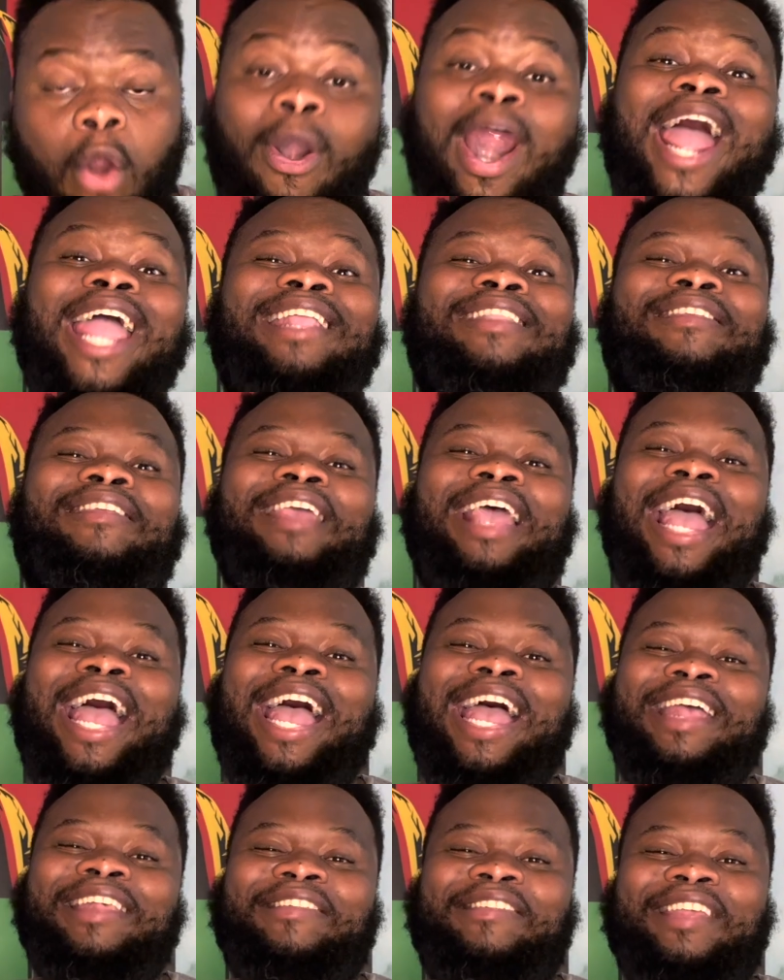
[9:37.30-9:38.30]
right,
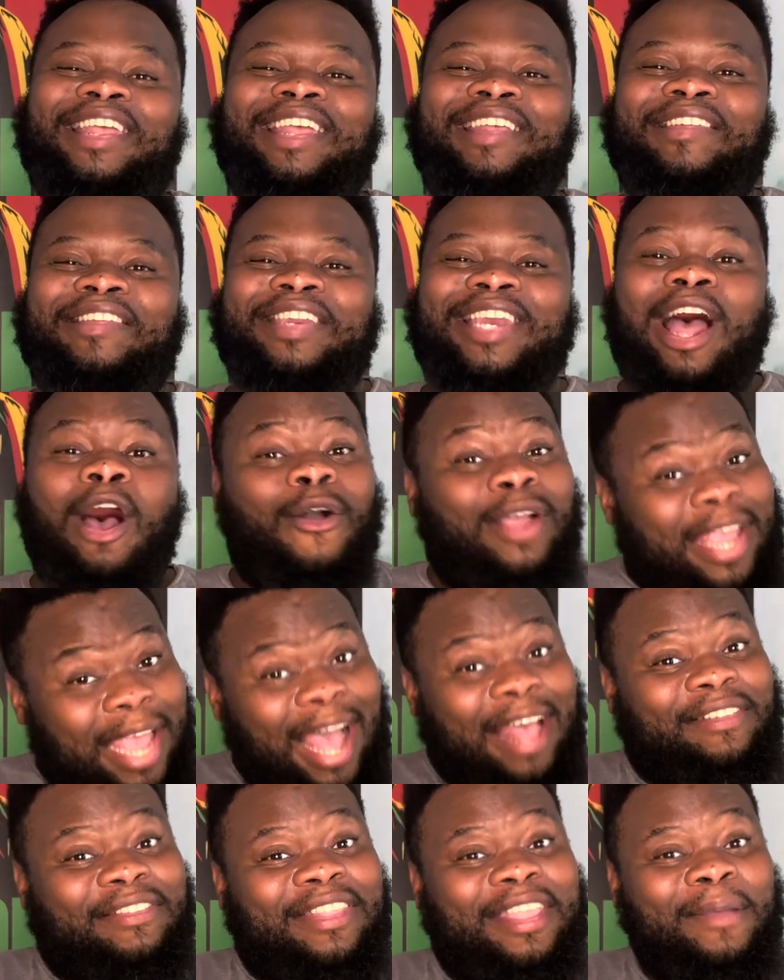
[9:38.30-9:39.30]
as is now
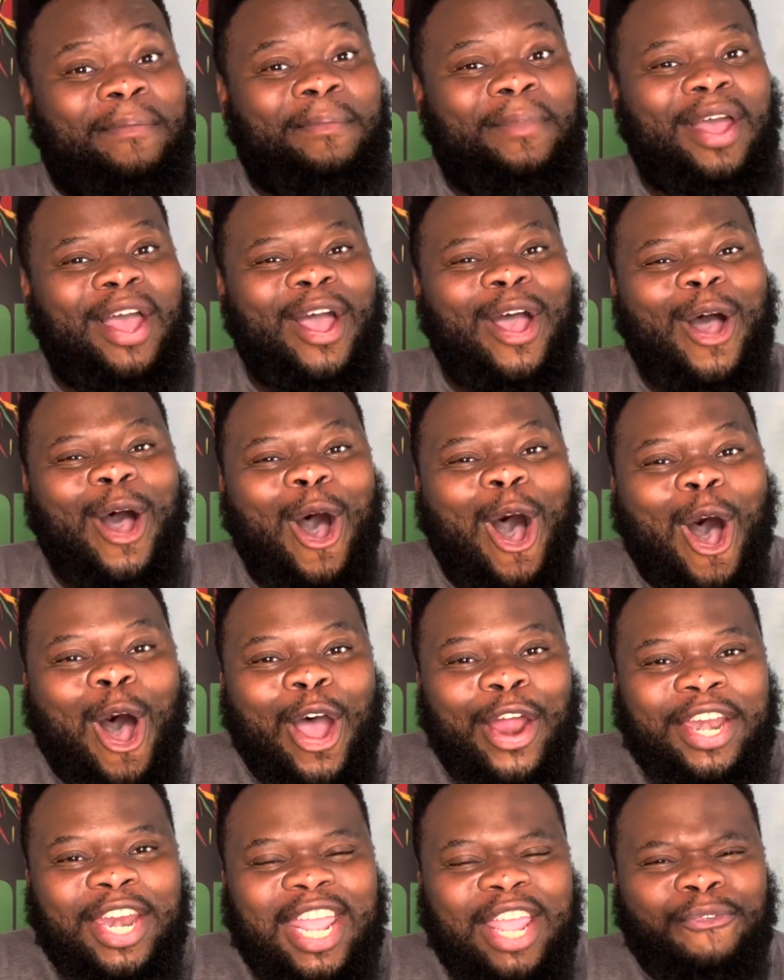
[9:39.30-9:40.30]
custom
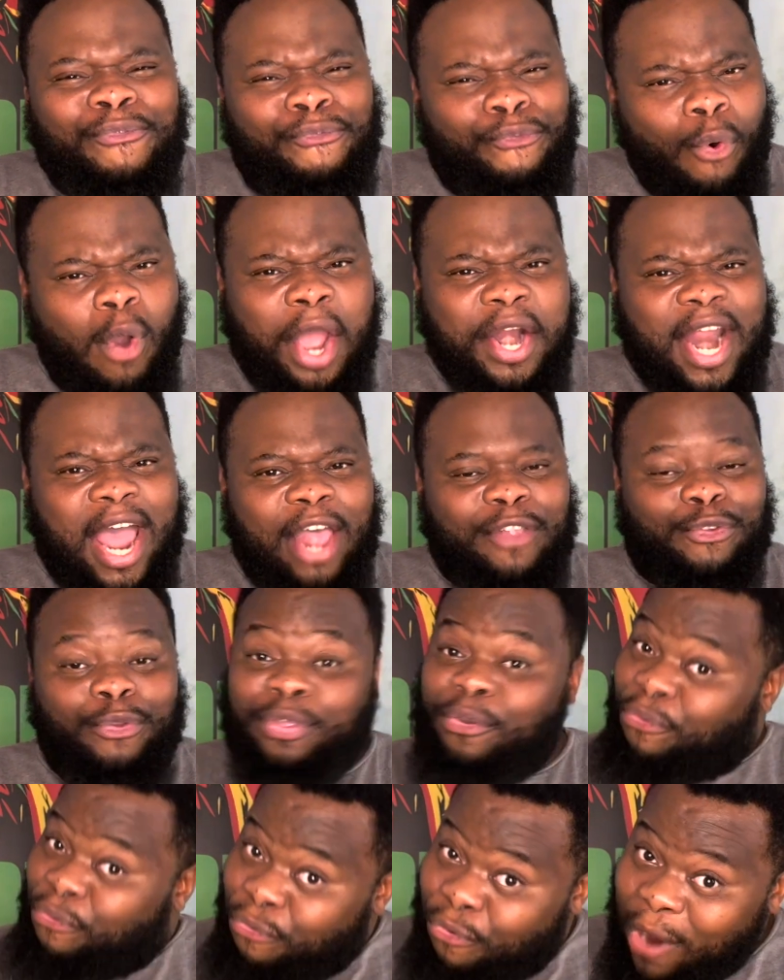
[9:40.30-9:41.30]
on Vuka Nazo,
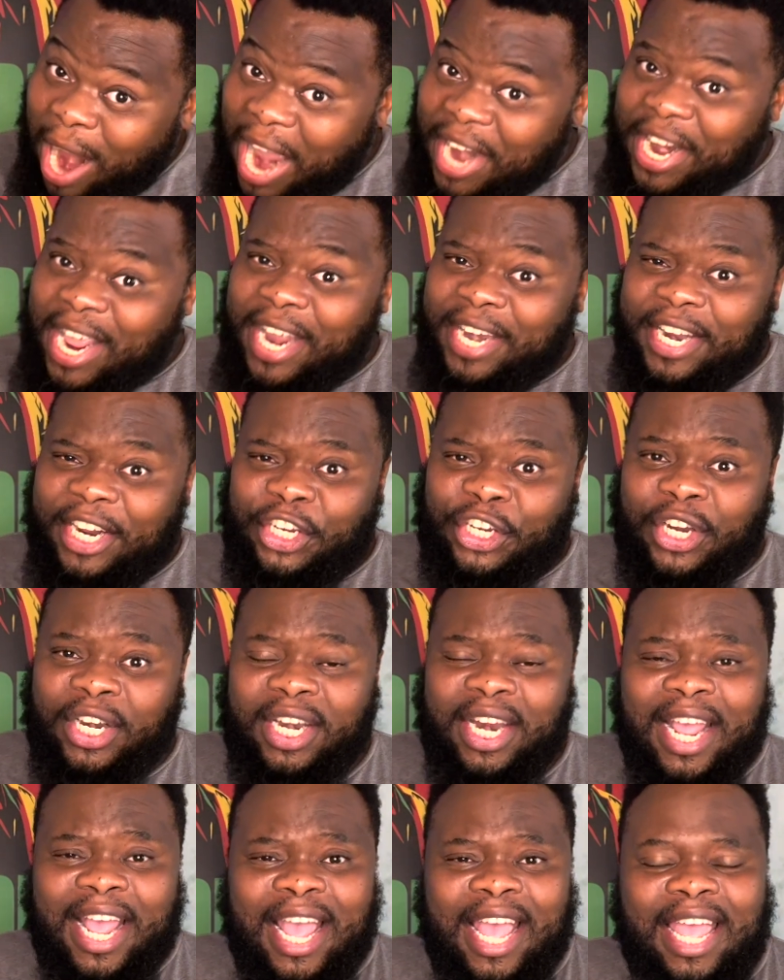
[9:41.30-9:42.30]
the Friday
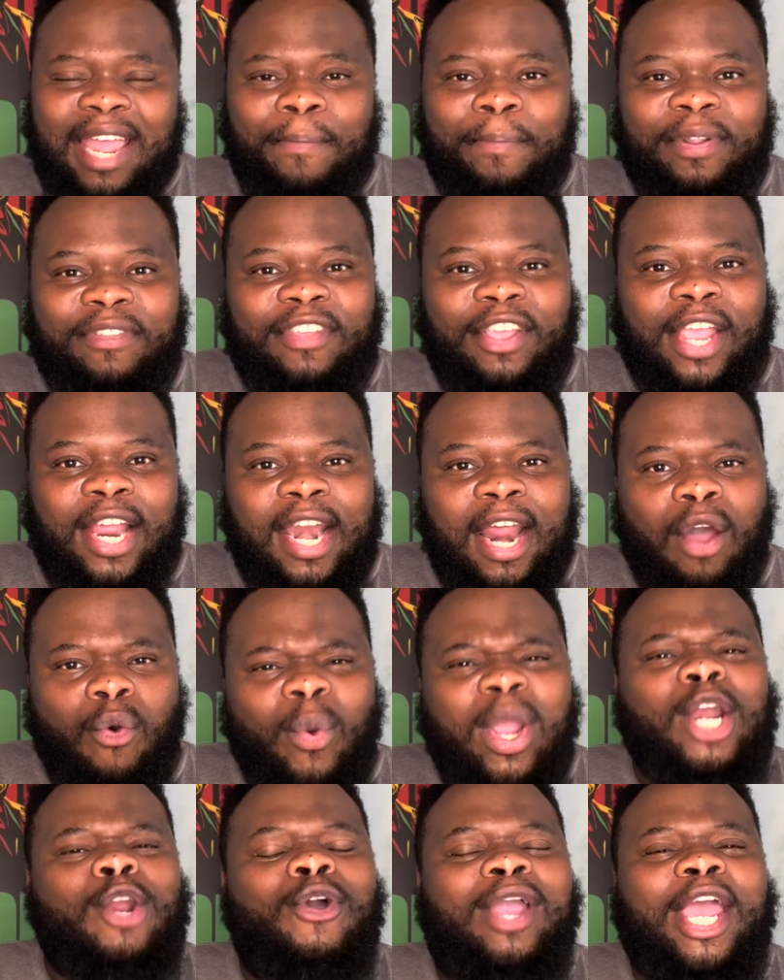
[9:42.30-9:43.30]
edition in particular,
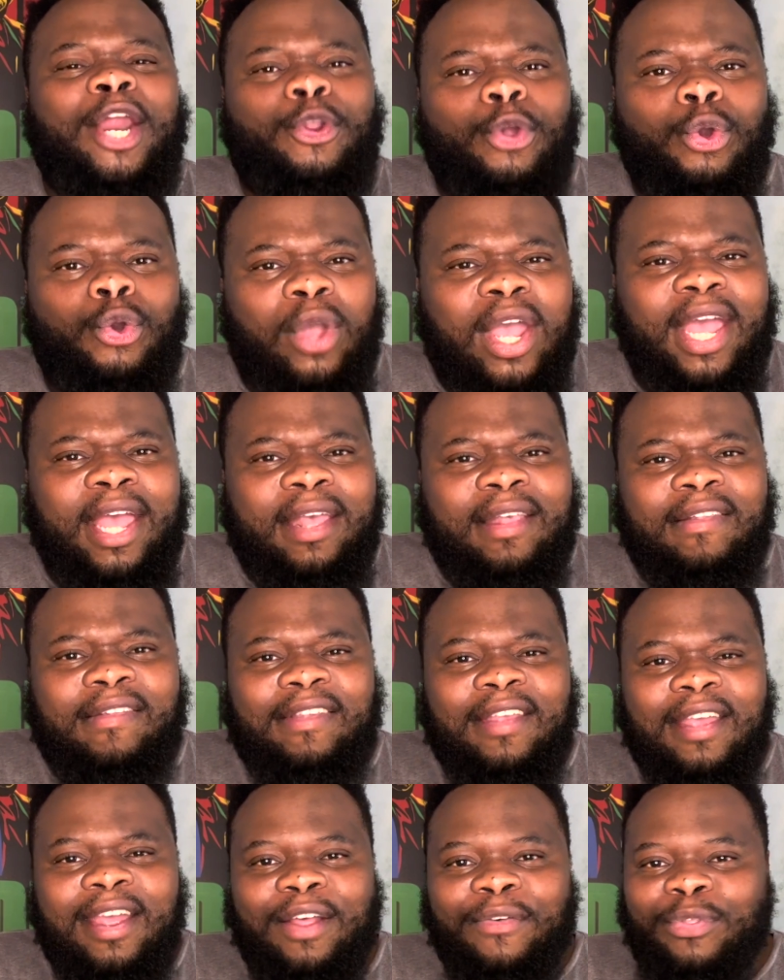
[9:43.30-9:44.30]
we look at who
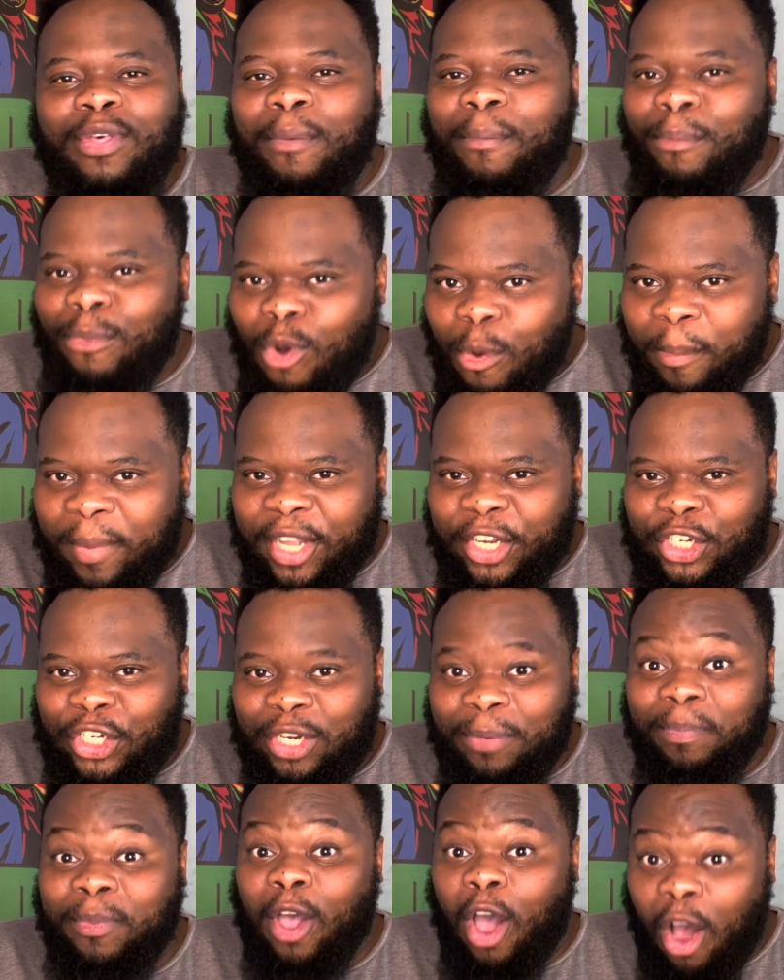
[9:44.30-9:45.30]
is the Moemish
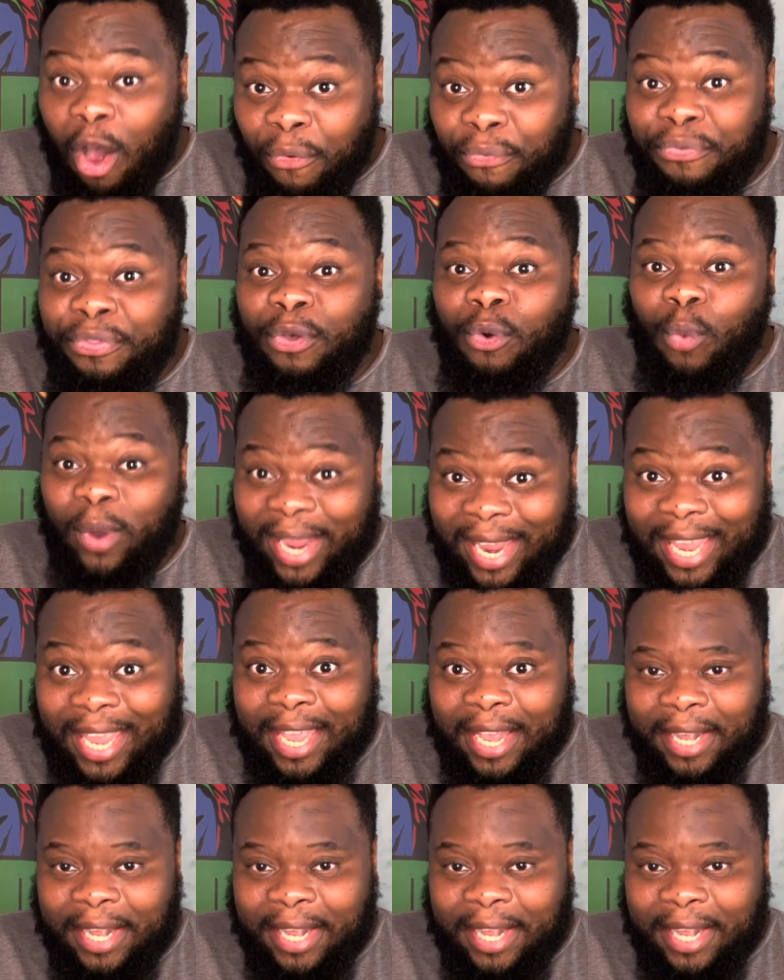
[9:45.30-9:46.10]
of the week.